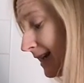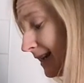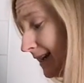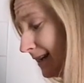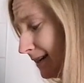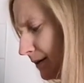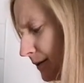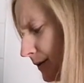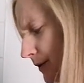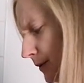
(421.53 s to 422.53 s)
particularly
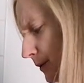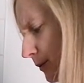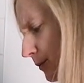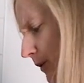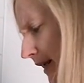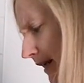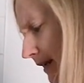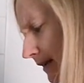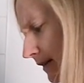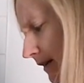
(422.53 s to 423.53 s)

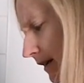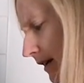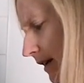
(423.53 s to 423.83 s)
sweet.